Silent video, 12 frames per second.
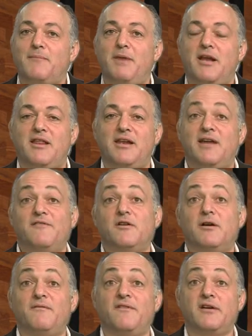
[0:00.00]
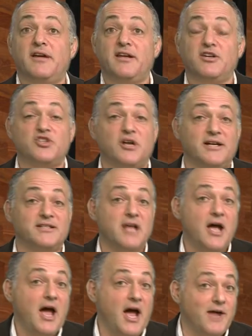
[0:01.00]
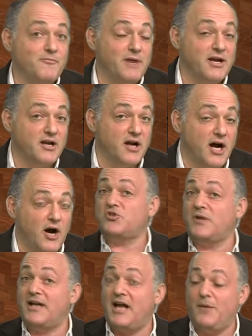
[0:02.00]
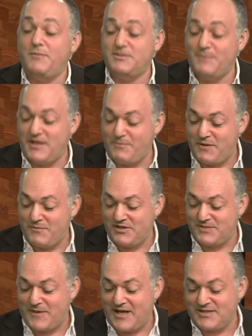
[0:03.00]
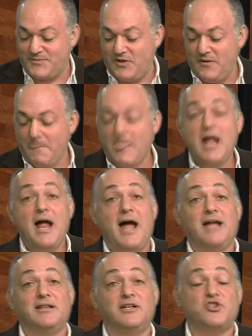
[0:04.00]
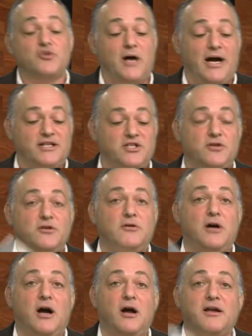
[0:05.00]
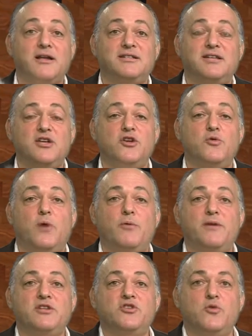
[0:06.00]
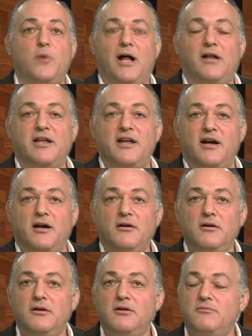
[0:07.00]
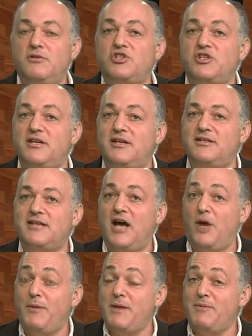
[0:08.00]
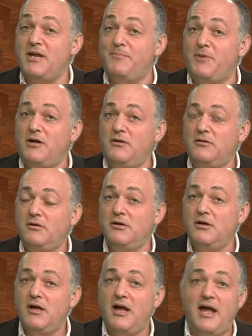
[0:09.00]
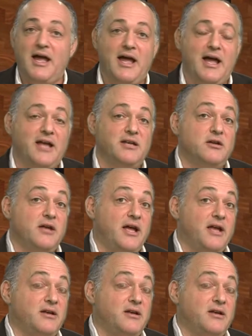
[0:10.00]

better than ever. I'm very energized and ready to go. Let's try to help as many people as possible, and let's try to continue what we do well here, which is helping people and